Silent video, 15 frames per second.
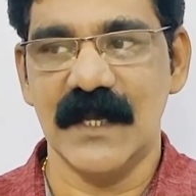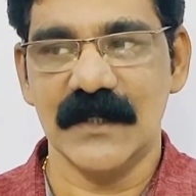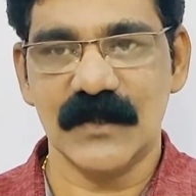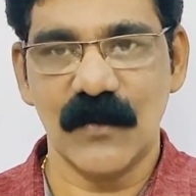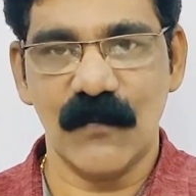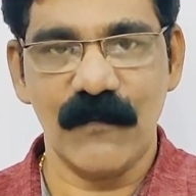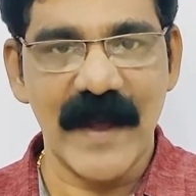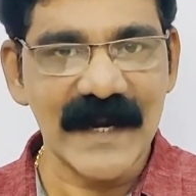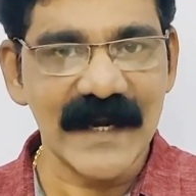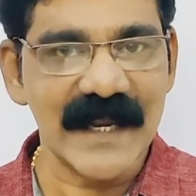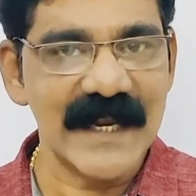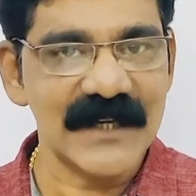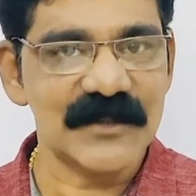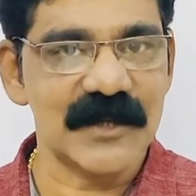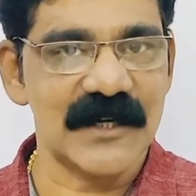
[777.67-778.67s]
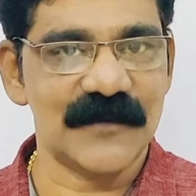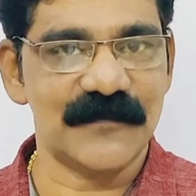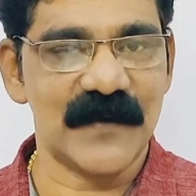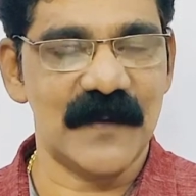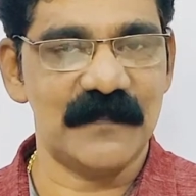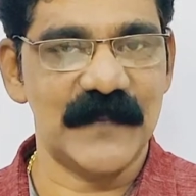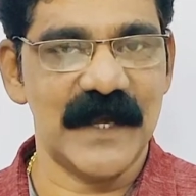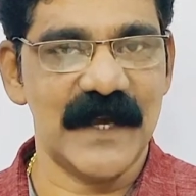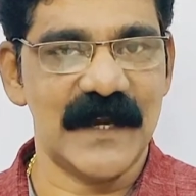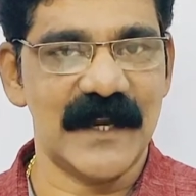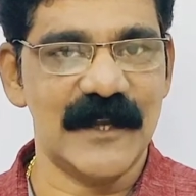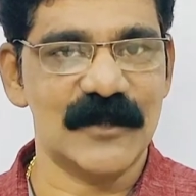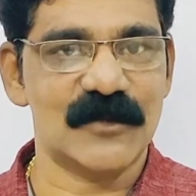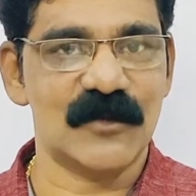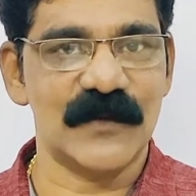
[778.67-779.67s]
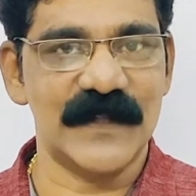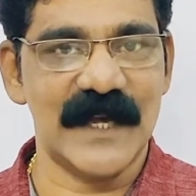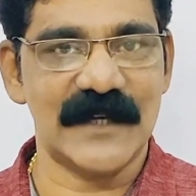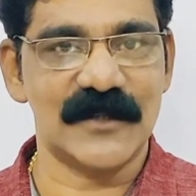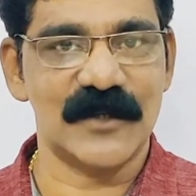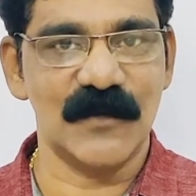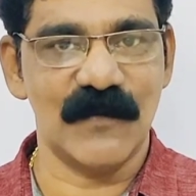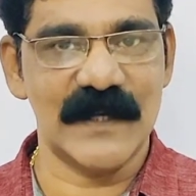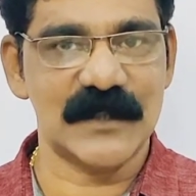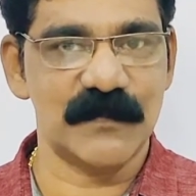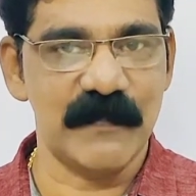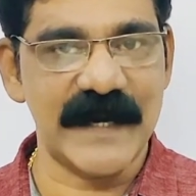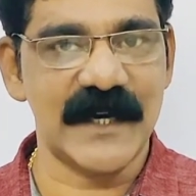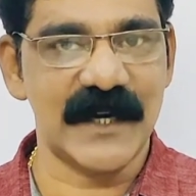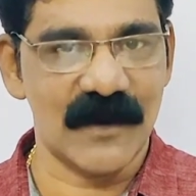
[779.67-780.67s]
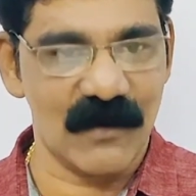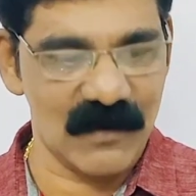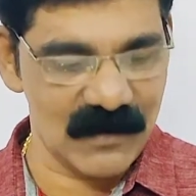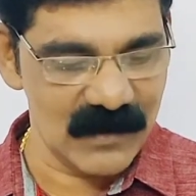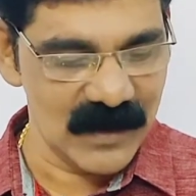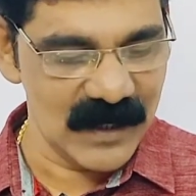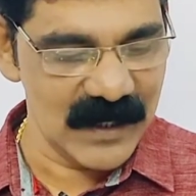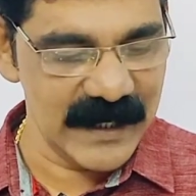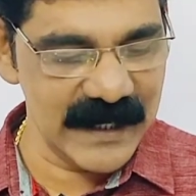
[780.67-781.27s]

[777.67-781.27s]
So when he turned from there, he saw that she was bending,